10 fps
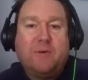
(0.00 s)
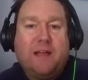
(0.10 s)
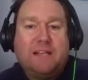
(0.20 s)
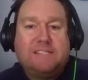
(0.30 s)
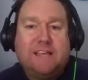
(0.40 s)
who
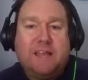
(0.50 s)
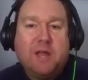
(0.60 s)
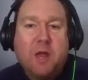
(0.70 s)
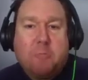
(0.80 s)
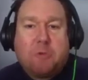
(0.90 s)
has a
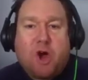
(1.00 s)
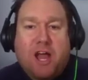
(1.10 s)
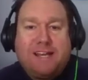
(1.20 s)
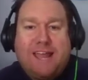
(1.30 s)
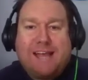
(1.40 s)

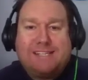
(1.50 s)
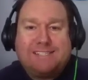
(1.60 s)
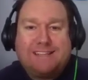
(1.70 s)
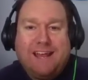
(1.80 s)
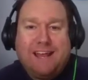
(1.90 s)

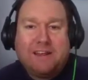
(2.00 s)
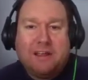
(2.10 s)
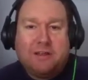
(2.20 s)
podcast that